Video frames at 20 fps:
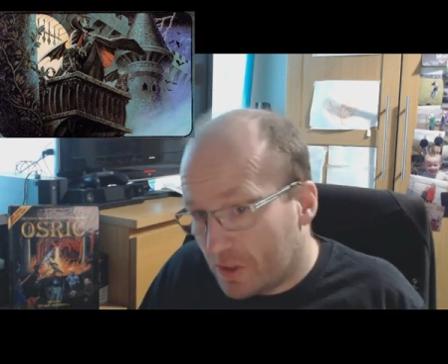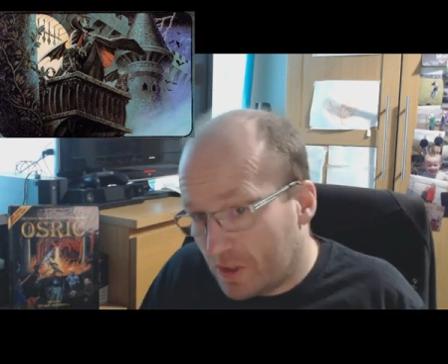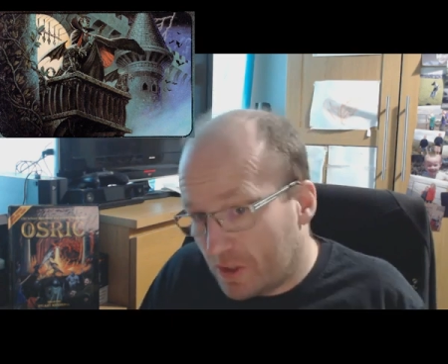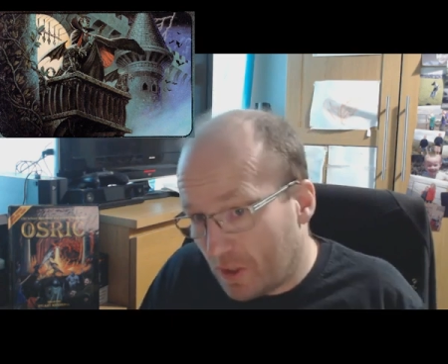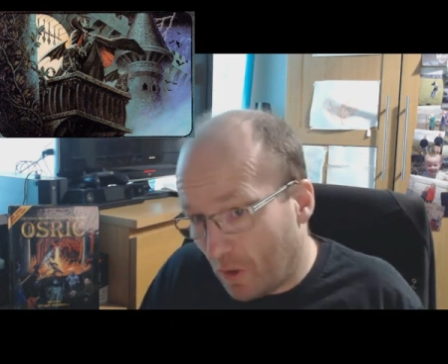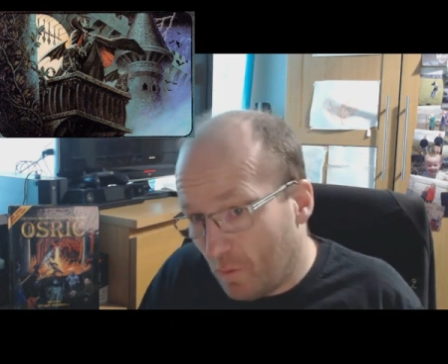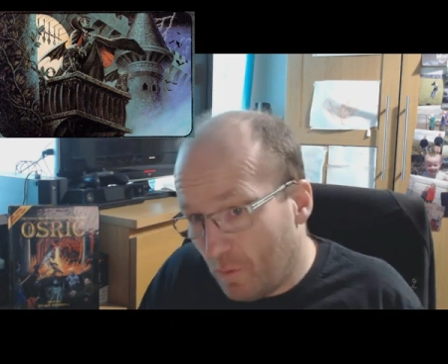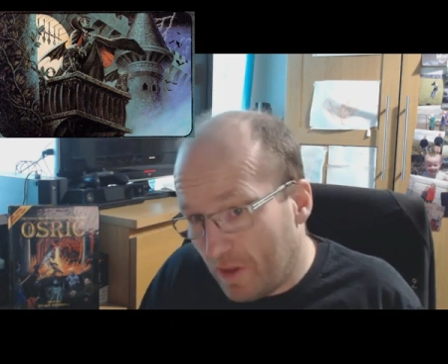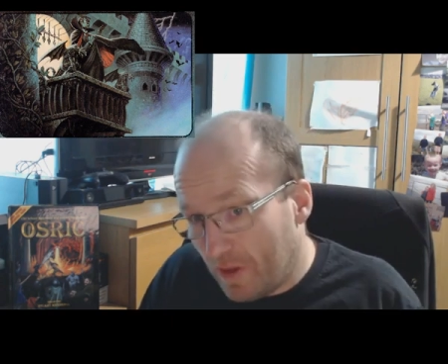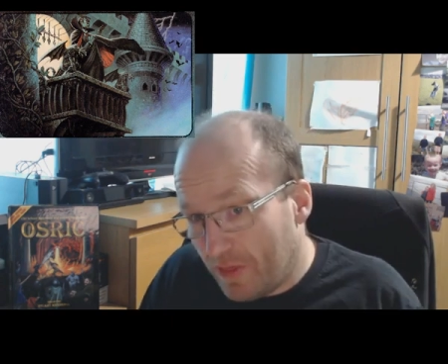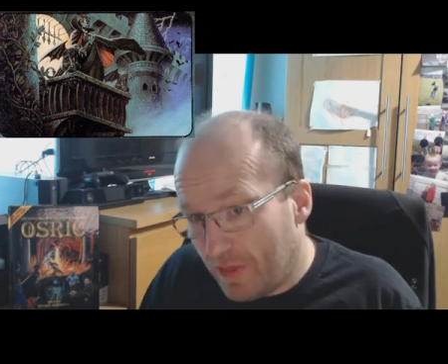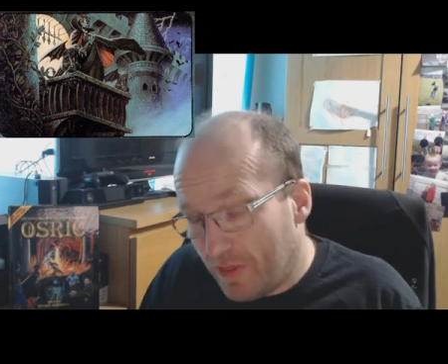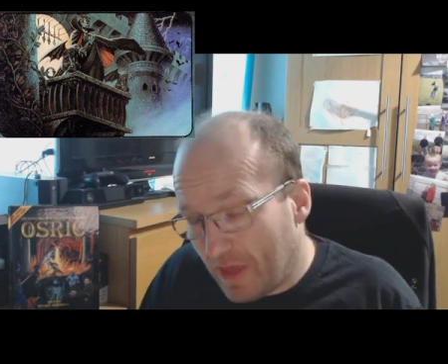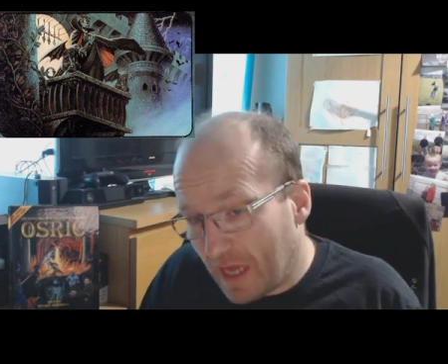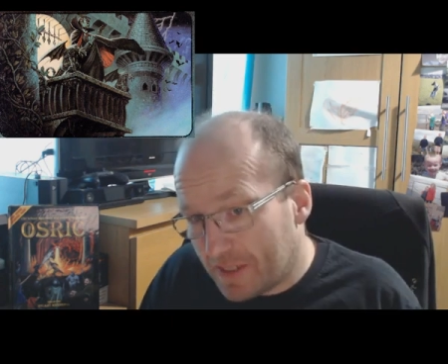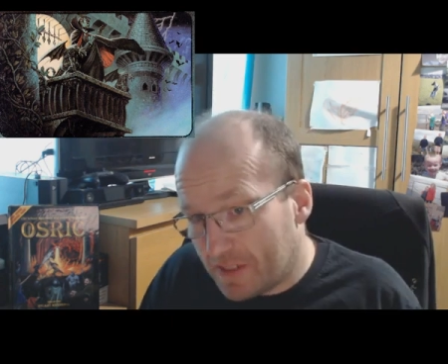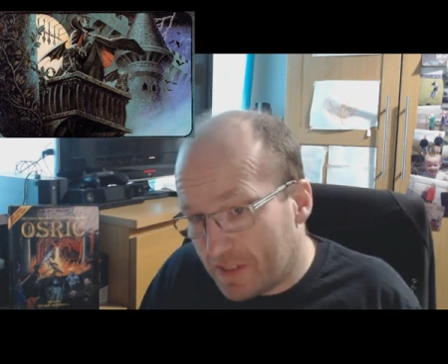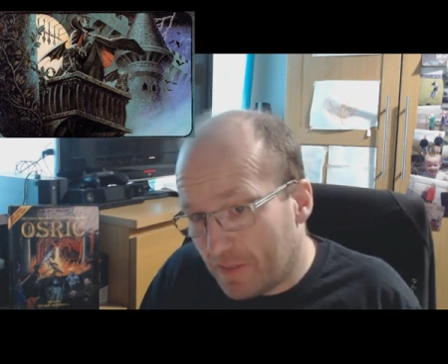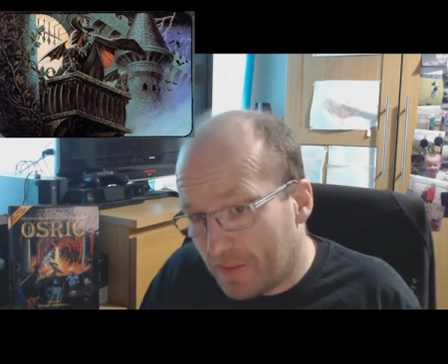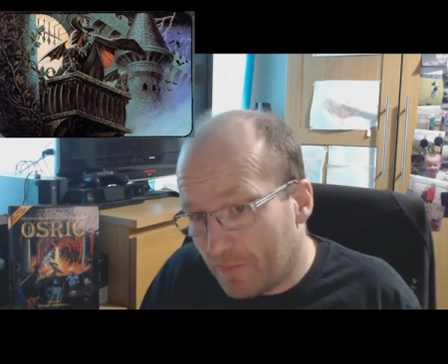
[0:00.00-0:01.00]
So with
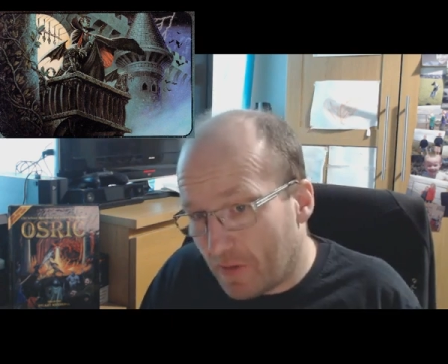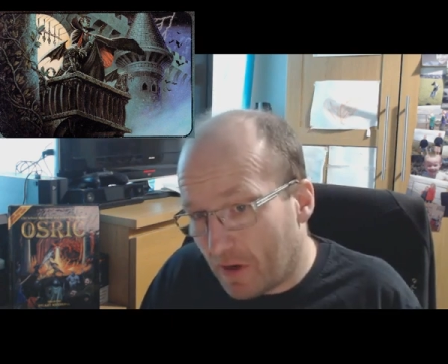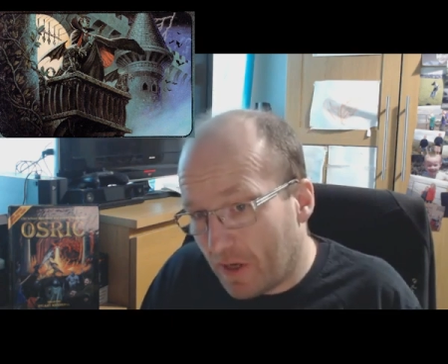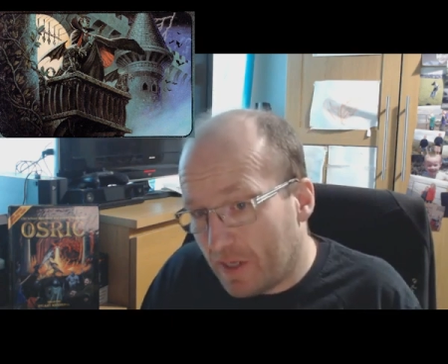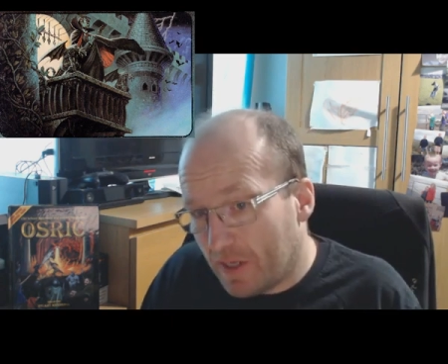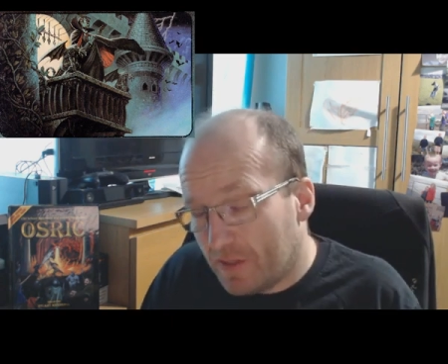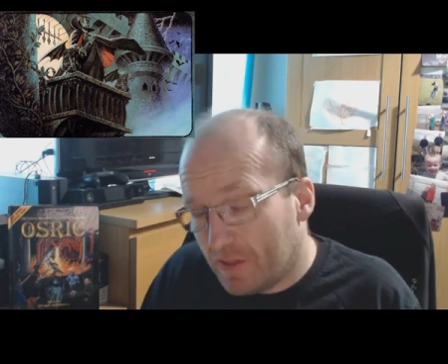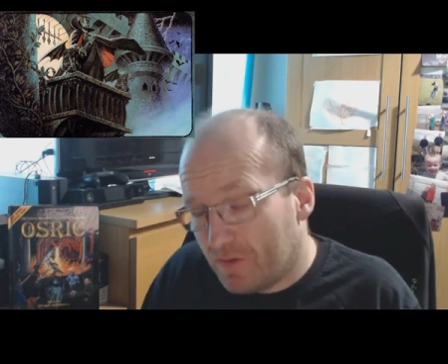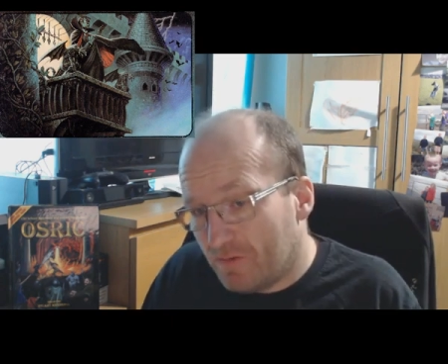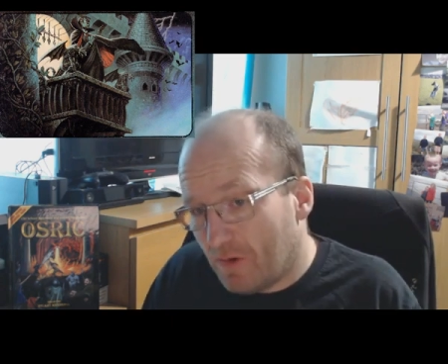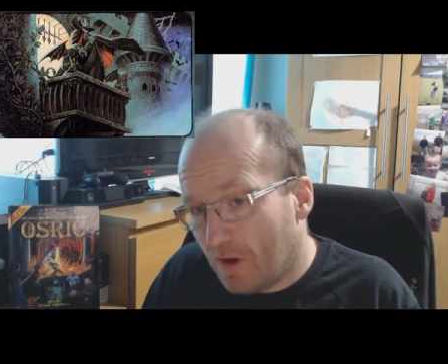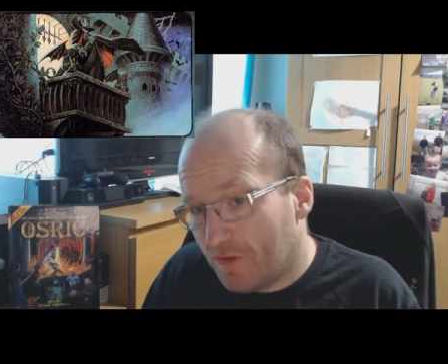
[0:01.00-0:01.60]
that in mind,